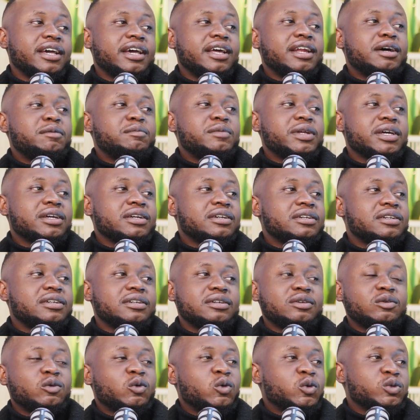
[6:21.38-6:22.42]
And I'm like,
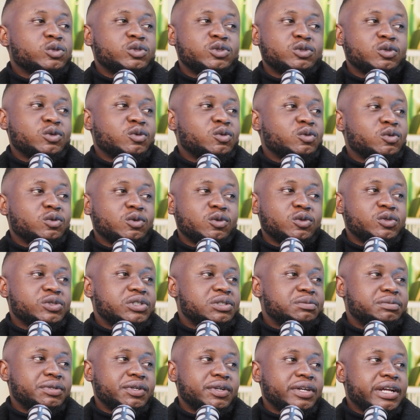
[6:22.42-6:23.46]
old soul, old
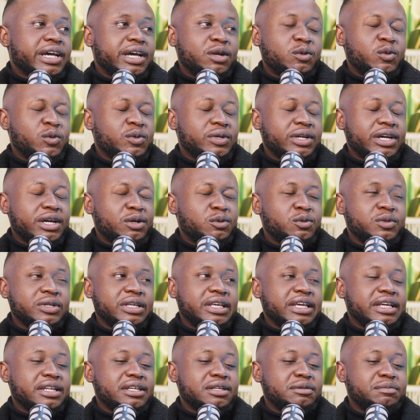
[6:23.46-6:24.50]
spirit. I don't
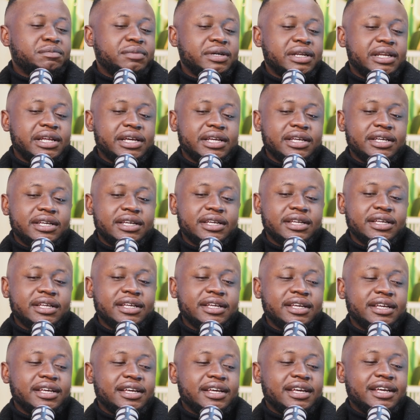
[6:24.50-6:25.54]
get it. But like,
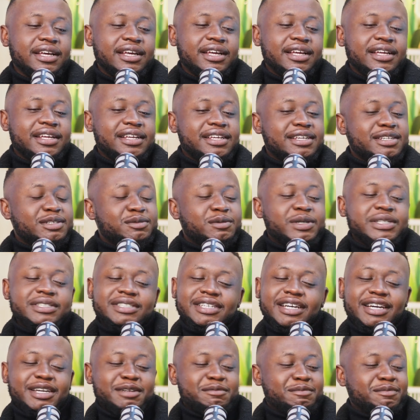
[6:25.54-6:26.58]
it's one
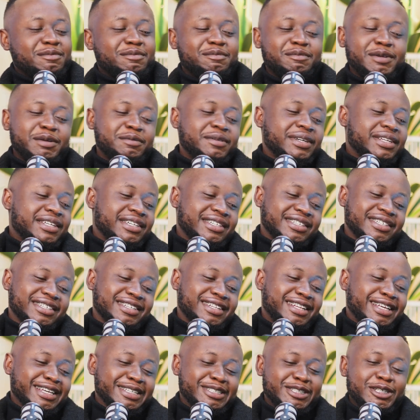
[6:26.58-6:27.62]
time, my brother,
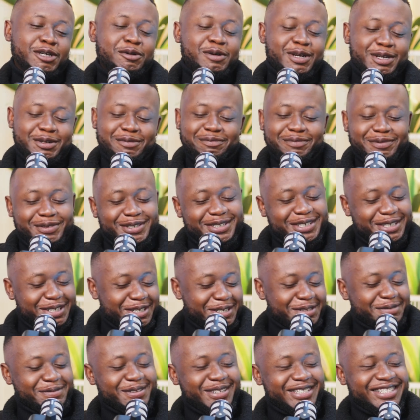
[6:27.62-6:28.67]
like someone put
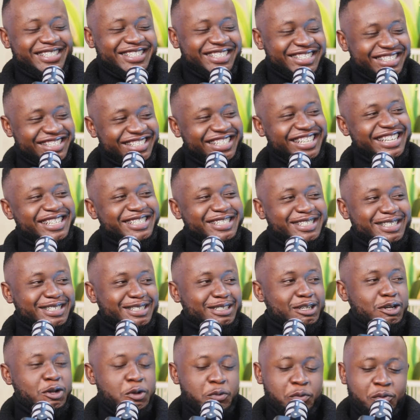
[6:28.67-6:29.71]
up on their
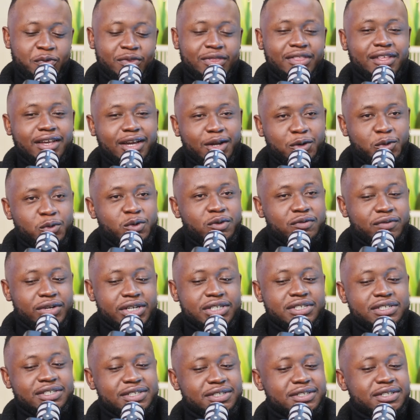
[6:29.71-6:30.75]
status, I don't know if I
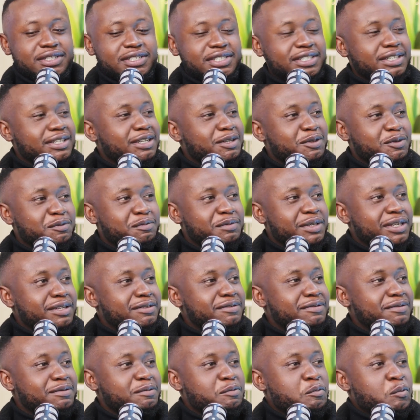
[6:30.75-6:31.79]
should cook chicken or
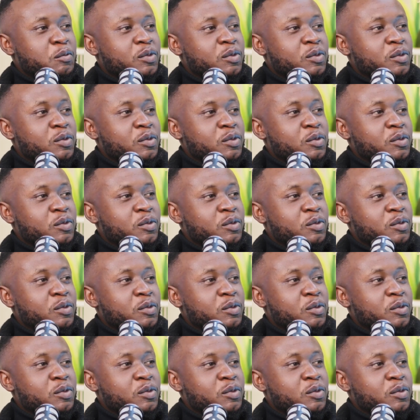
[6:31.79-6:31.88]
beef.